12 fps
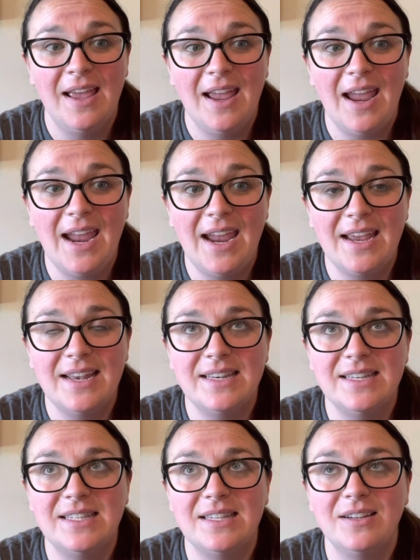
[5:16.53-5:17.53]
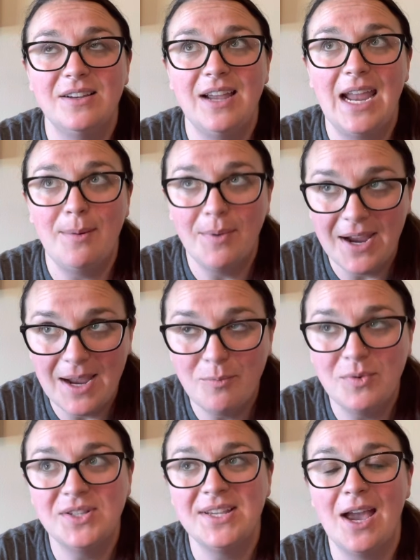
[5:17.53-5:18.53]
And Abraham
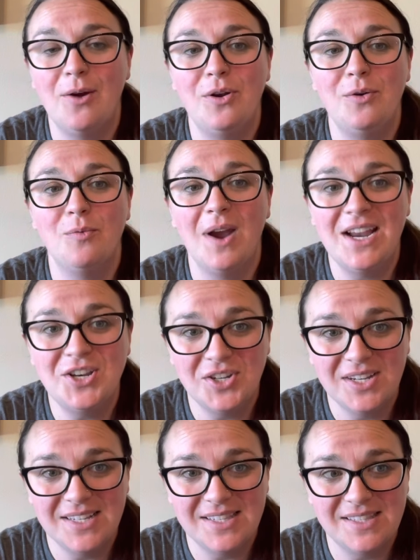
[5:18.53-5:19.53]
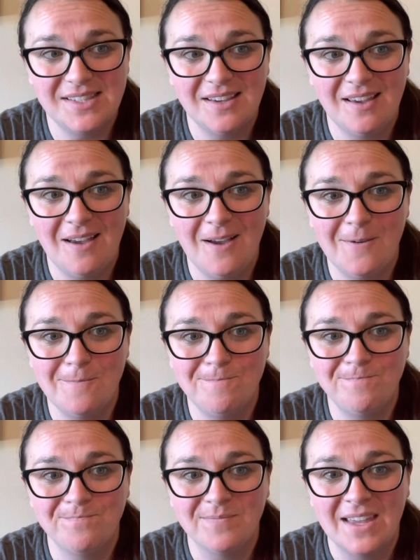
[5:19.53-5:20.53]
was counted righteous.
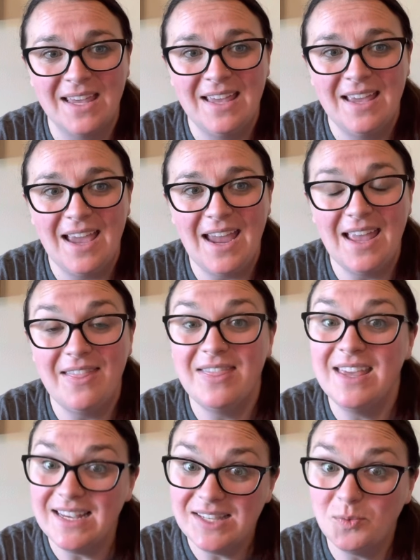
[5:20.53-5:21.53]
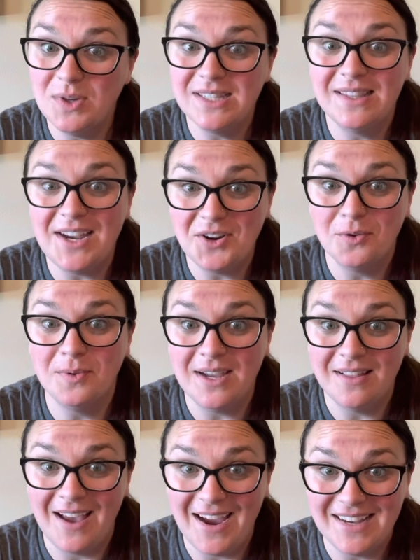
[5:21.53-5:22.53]
Um, and this was later
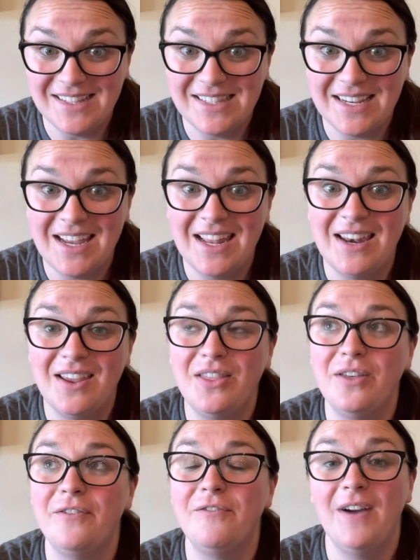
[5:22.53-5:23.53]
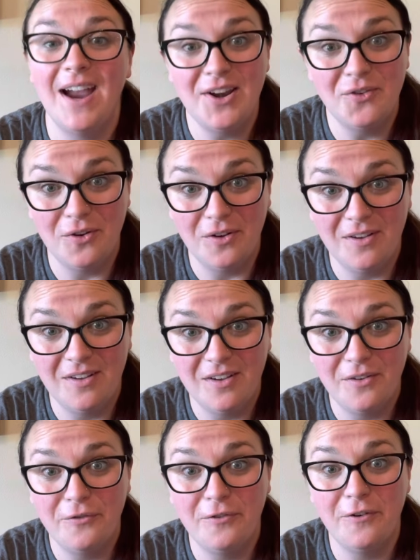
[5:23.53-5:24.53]
realized in the final
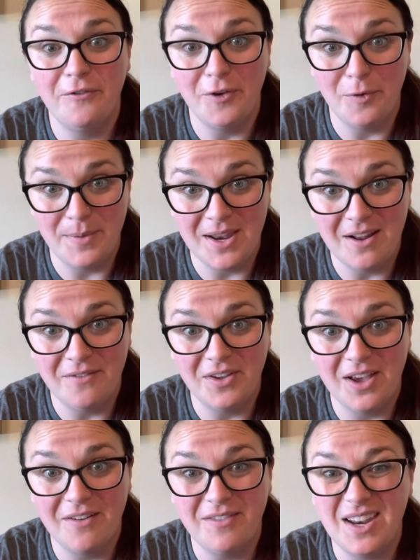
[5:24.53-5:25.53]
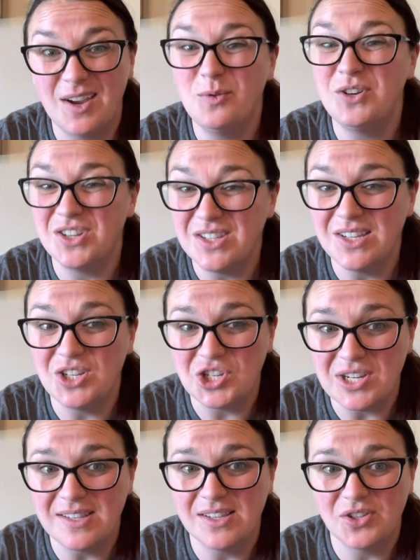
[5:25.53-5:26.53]
fulfillment of the covenant, which is in
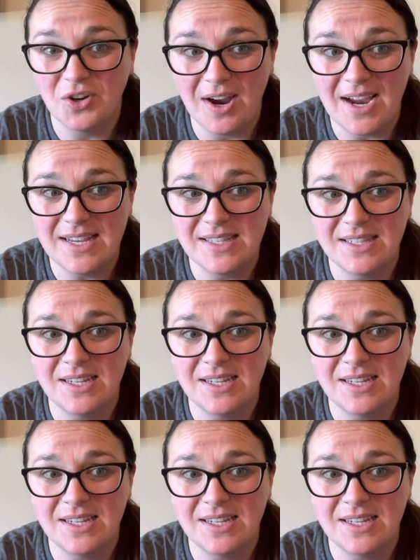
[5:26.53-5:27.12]
Jesus Christ.